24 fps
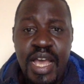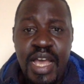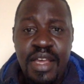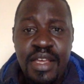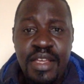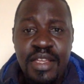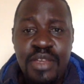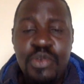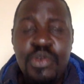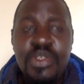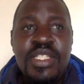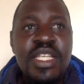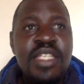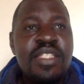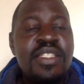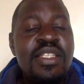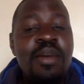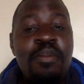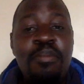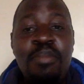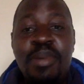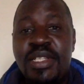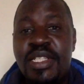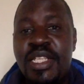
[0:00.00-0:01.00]
He was just a
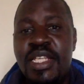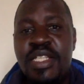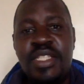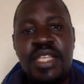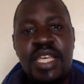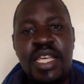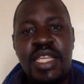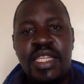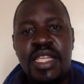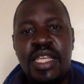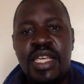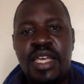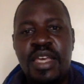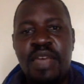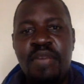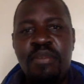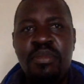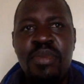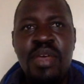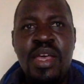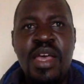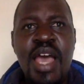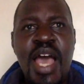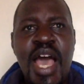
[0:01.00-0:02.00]
passenger in the game.
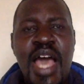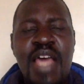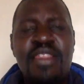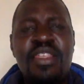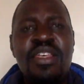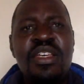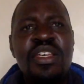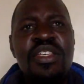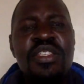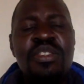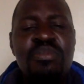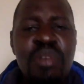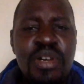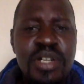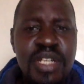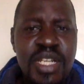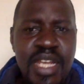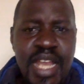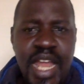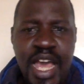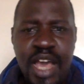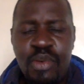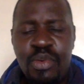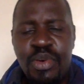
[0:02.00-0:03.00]
I think his body
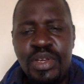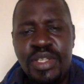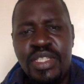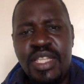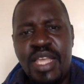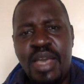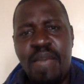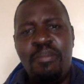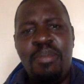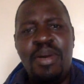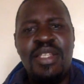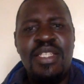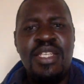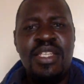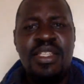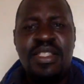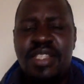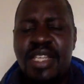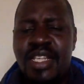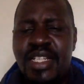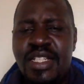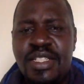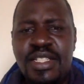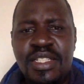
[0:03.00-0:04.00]
language, there are passes
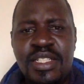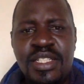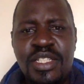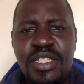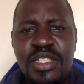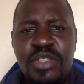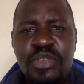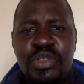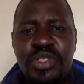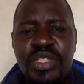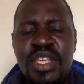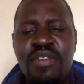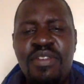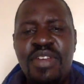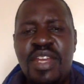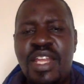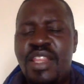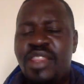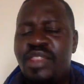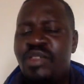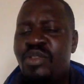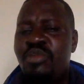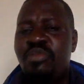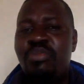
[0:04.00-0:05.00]
that he was given a
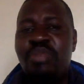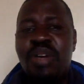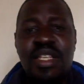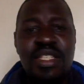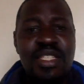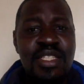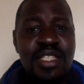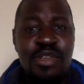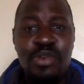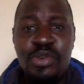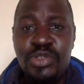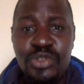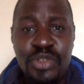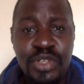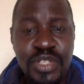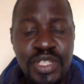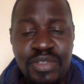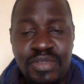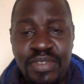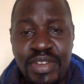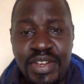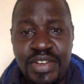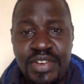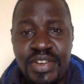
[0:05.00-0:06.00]
through pass, he was not
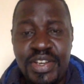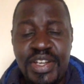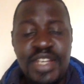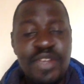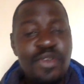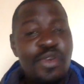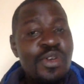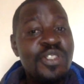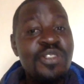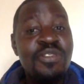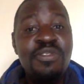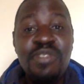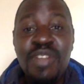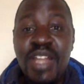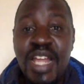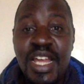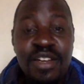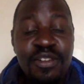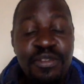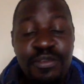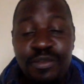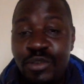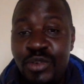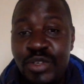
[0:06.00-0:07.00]
even ready. He was
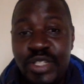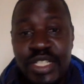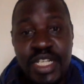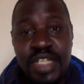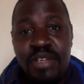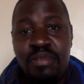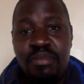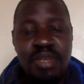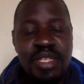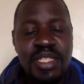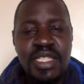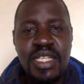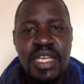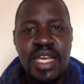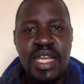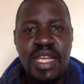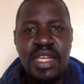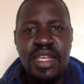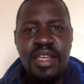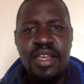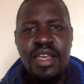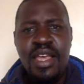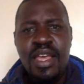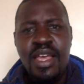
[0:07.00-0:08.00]
flat-footed,
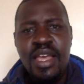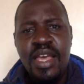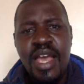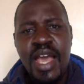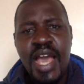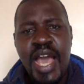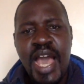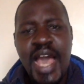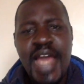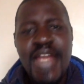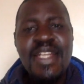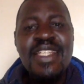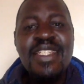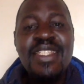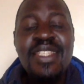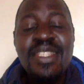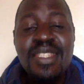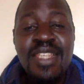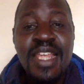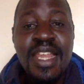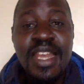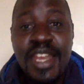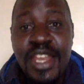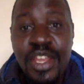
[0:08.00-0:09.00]
basically. And this is
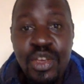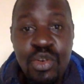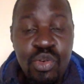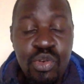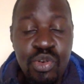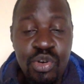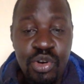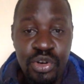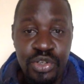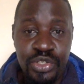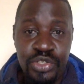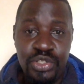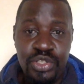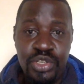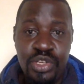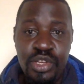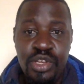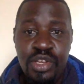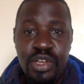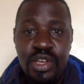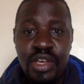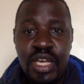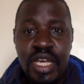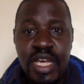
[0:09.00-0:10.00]
a new coach.
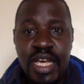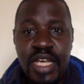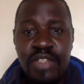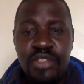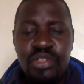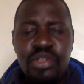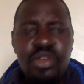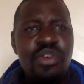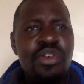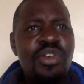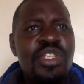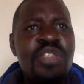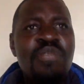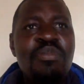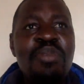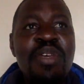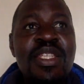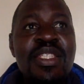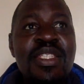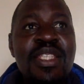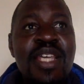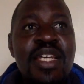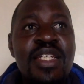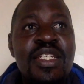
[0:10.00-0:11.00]
So it
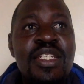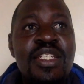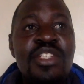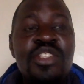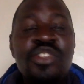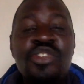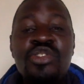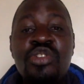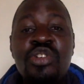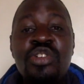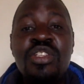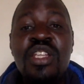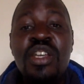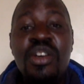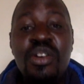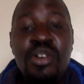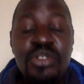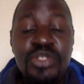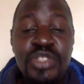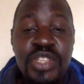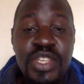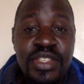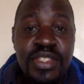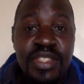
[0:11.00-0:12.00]
means that it is not the
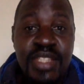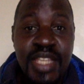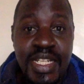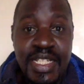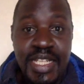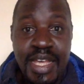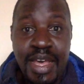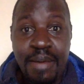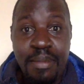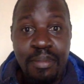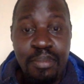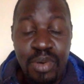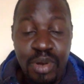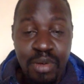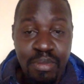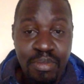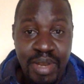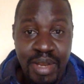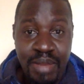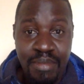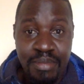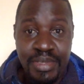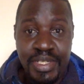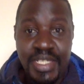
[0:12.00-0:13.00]
coaches that are
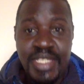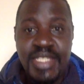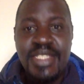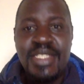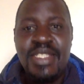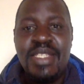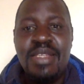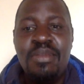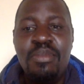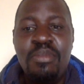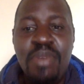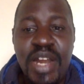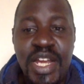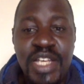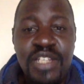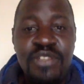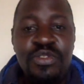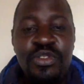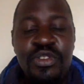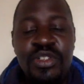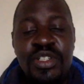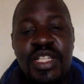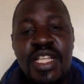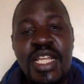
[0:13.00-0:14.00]
problem. It is
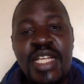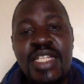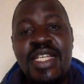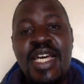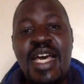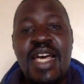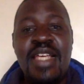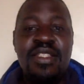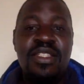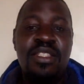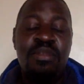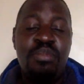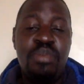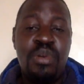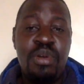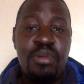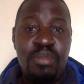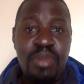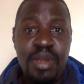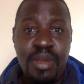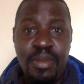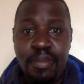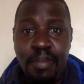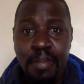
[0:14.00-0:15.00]
Rashford that has the
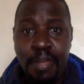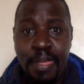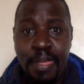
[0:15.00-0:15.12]
problem.